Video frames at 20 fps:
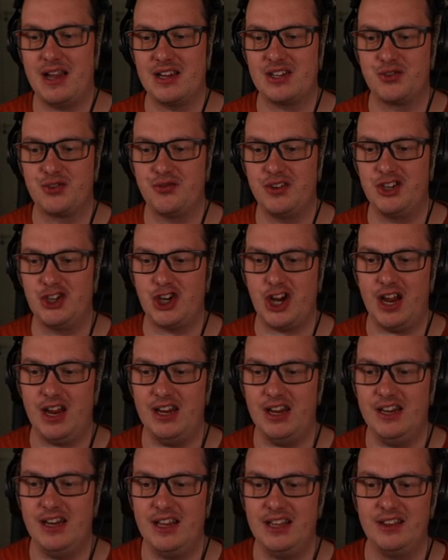Mastery
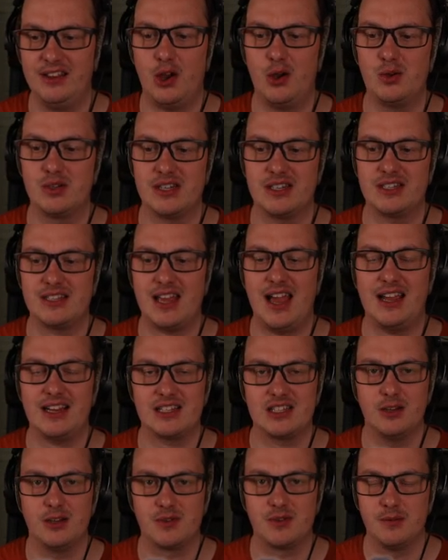chaining those
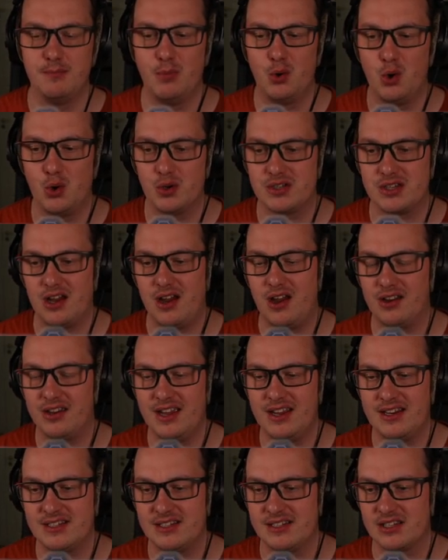attacks up to more
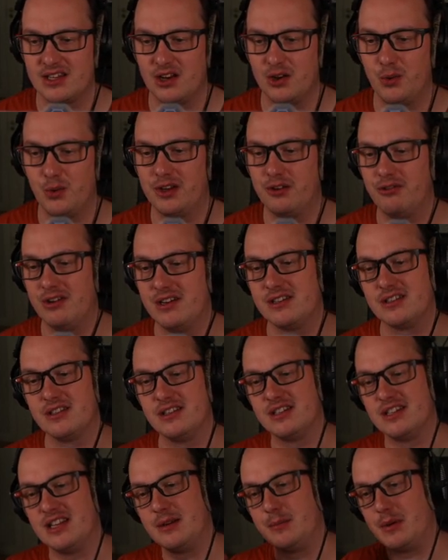targets is going to increase
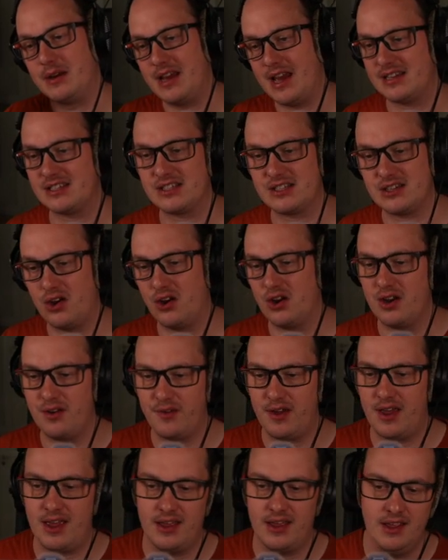the DPS side
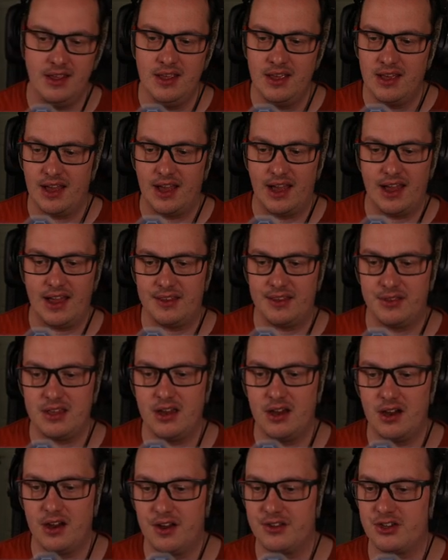of it. And
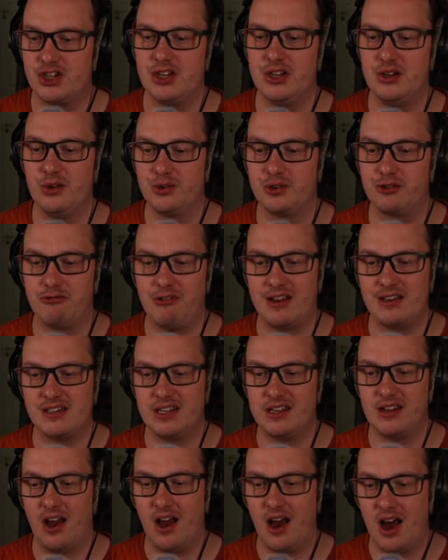the Earth Shield
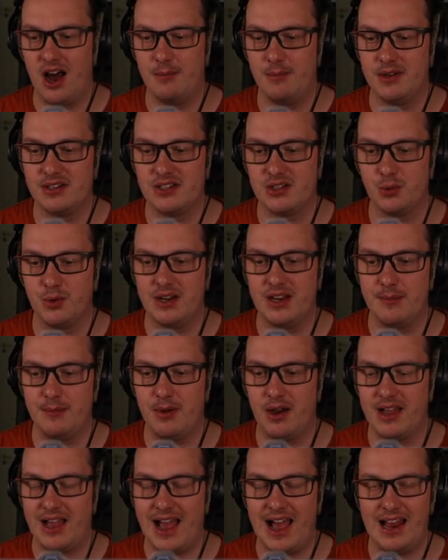granting armor to a
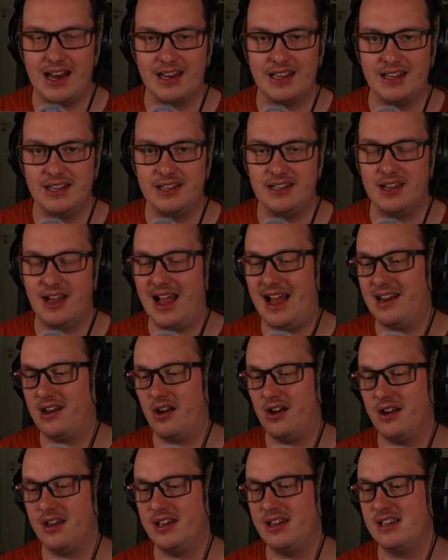nearby ally,
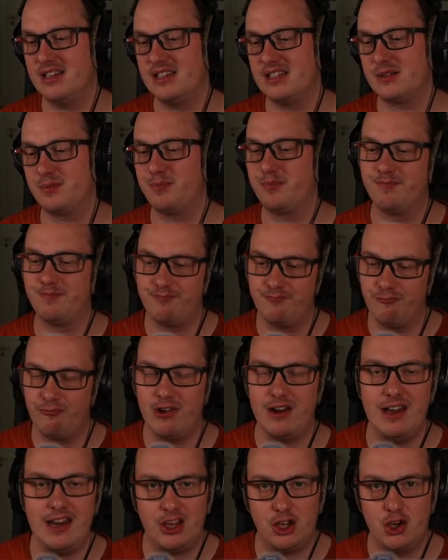ally is
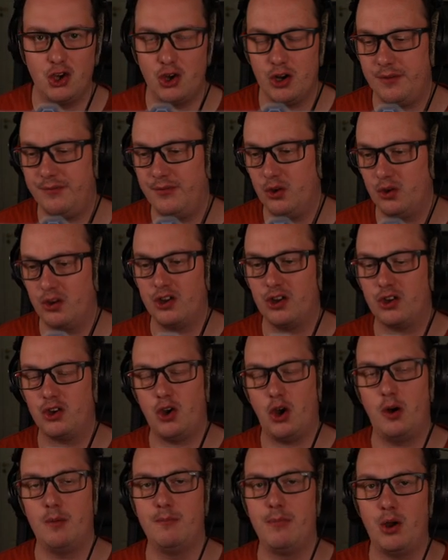really good if you're going to
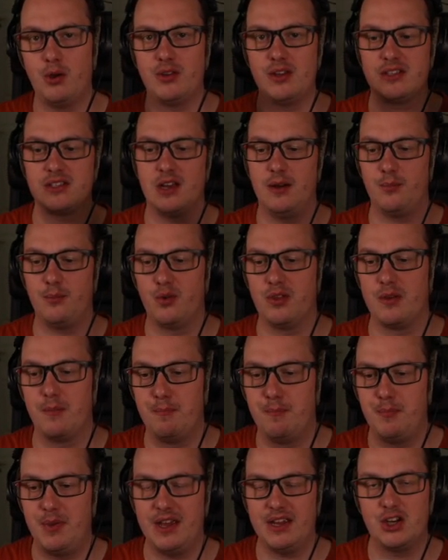combo this up with a
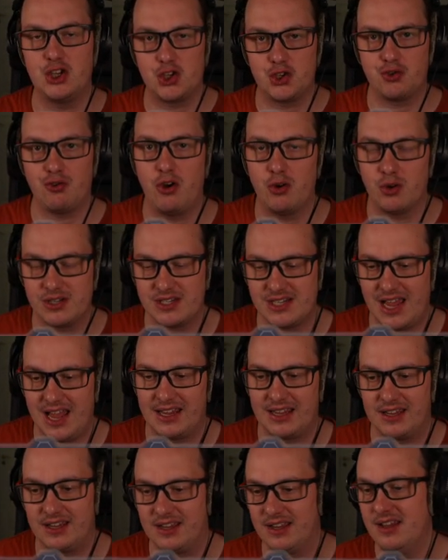big strong
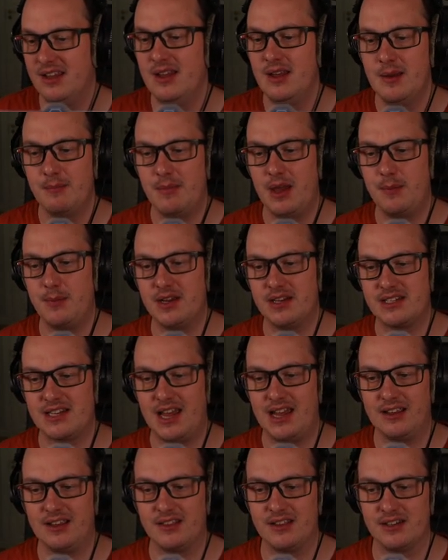tank maybe a
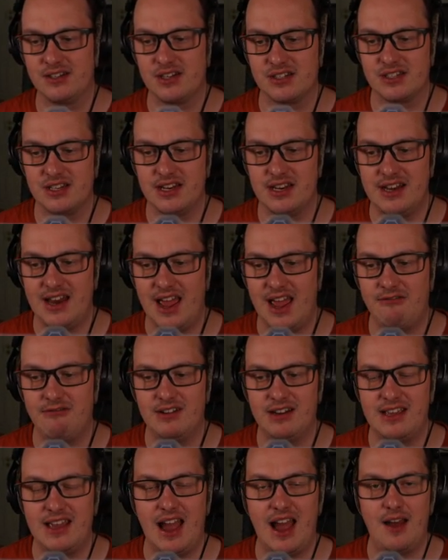tank that doesn't
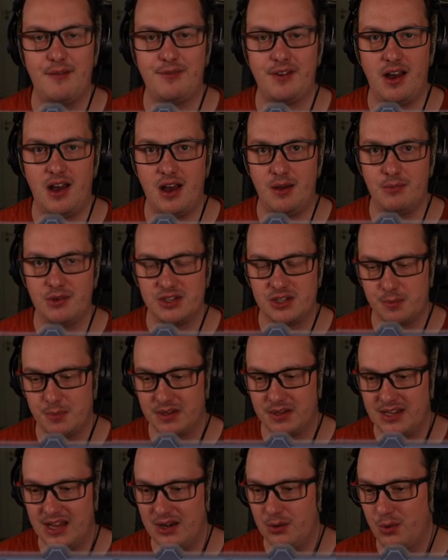inherently have armor to
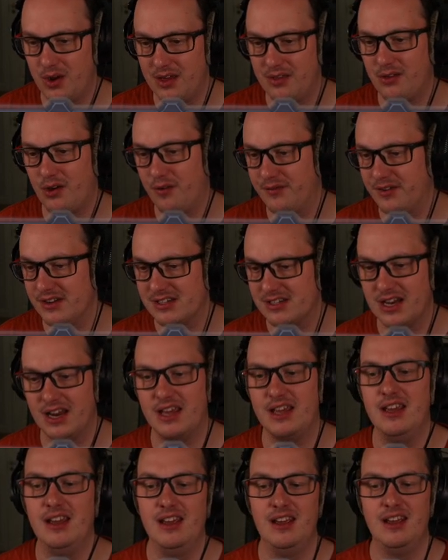begin with
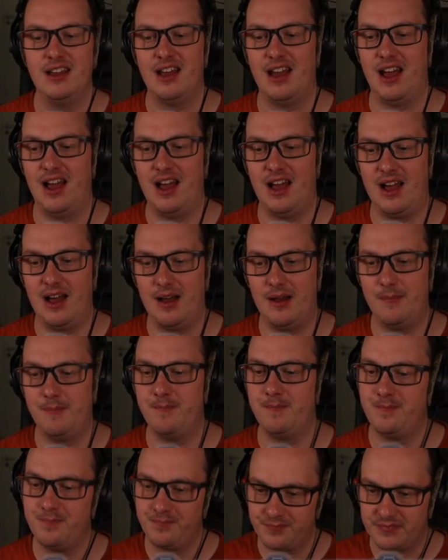obviously
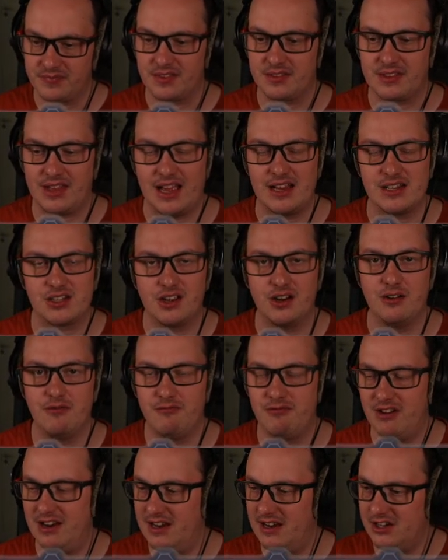um, that's going to
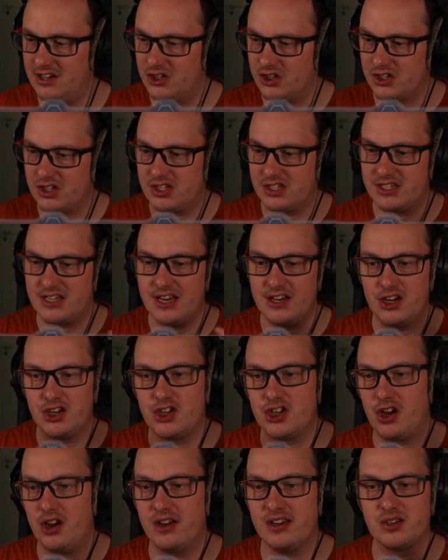really just
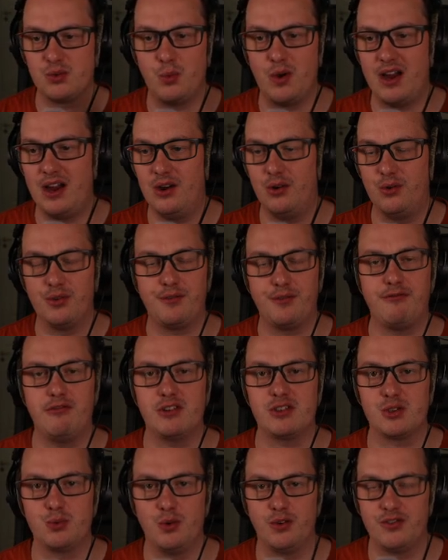synergize well. The
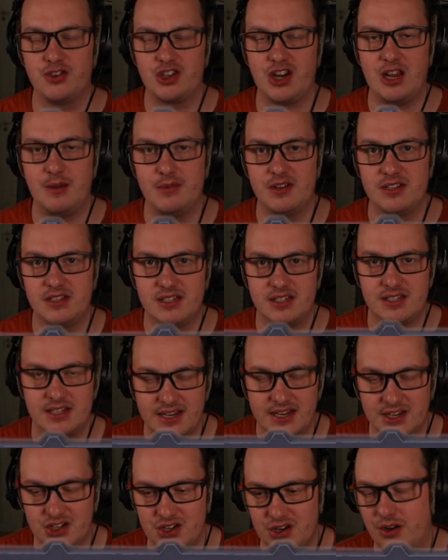Frostwolf Shaman
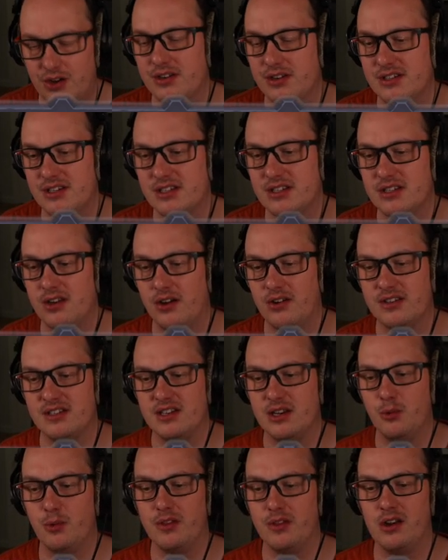synergizes
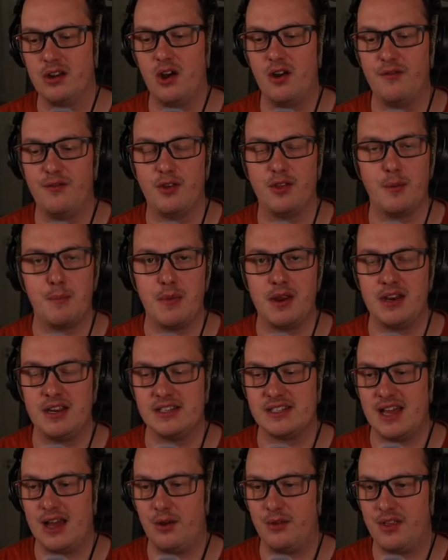nicely with a lot of other
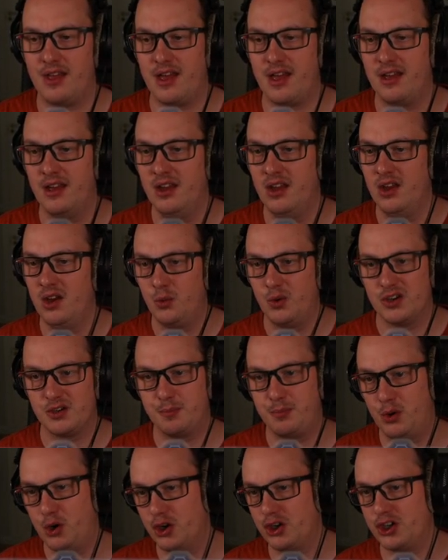minis out there,
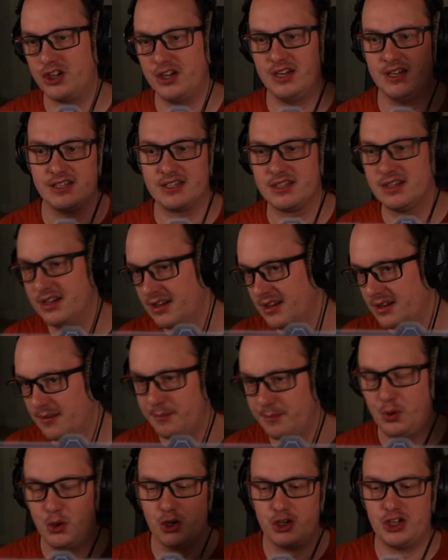which pushes
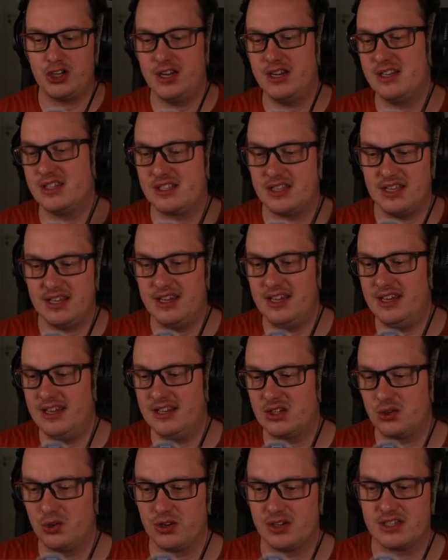pushes
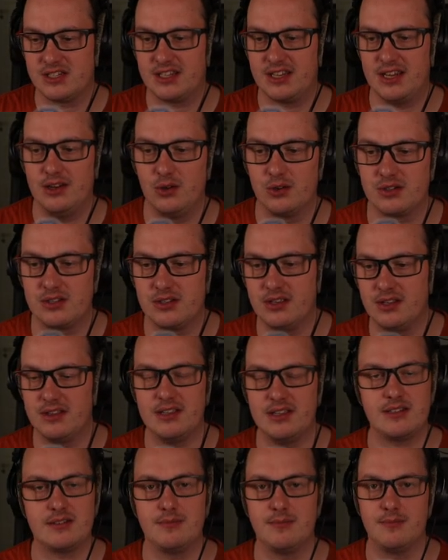the sort of skills that
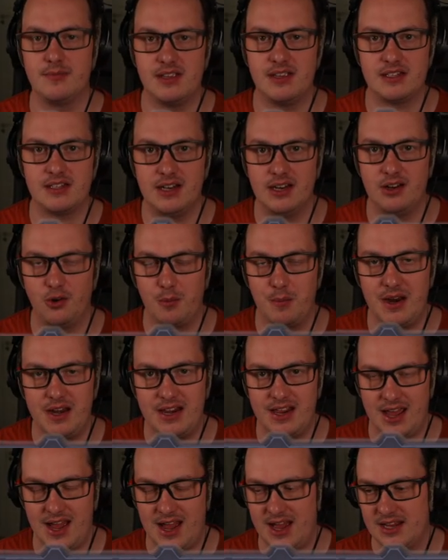this this little
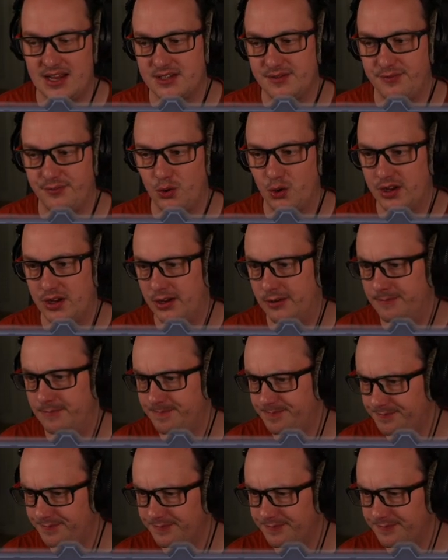mini has for you.